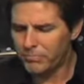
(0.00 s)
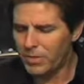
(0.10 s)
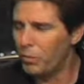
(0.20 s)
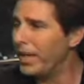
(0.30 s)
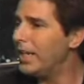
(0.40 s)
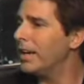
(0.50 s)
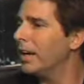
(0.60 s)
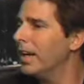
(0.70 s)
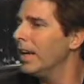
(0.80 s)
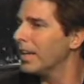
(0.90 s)
went into
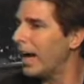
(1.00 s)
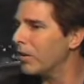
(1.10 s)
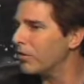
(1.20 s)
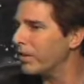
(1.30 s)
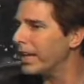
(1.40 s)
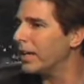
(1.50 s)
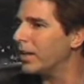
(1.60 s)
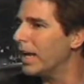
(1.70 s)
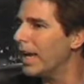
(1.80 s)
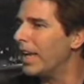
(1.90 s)
counseling and,
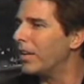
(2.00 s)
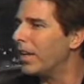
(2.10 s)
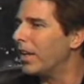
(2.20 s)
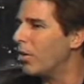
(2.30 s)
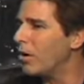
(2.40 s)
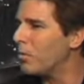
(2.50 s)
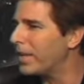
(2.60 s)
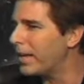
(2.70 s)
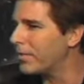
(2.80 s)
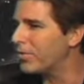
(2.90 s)
and, and heard what
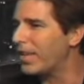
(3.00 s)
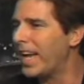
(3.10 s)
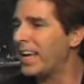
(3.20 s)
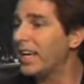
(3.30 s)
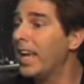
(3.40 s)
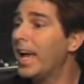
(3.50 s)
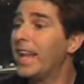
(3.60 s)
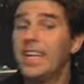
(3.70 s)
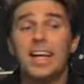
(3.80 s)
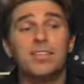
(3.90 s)
they had to say. And, and
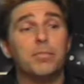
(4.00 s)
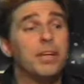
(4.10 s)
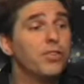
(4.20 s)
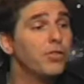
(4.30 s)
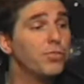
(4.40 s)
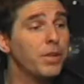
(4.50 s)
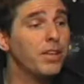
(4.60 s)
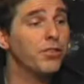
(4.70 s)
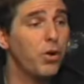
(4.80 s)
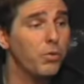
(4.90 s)
he had some issues with
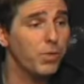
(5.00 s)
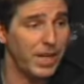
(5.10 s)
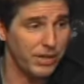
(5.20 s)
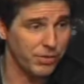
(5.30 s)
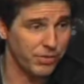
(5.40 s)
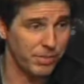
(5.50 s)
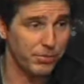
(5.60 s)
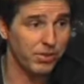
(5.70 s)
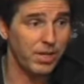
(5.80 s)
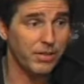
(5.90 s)
his own relationships.
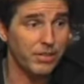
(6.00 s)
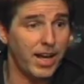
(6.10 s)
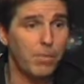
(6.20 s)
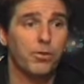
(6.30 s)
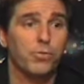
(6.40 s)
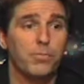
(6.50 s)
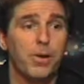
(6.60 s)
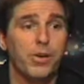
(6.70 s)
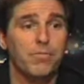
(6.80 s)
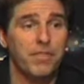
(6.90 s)
You know, Doctor Kappas was
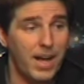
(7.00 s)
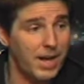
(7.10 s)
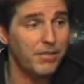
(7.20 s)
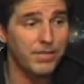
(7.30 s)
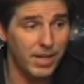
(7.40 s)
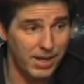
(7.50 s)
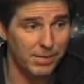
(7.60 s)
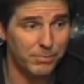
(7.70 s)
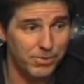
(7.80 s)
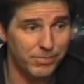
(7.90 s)
married five
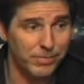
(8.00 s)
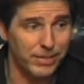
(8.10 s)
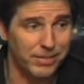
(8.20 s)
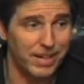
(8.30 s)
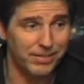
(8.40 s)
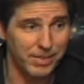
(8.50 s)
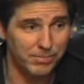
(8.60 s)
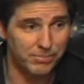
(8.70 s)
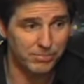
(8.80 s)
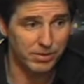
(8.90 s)
times in his lifetime.
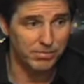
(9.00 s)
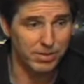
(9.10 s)
Mm-hmm.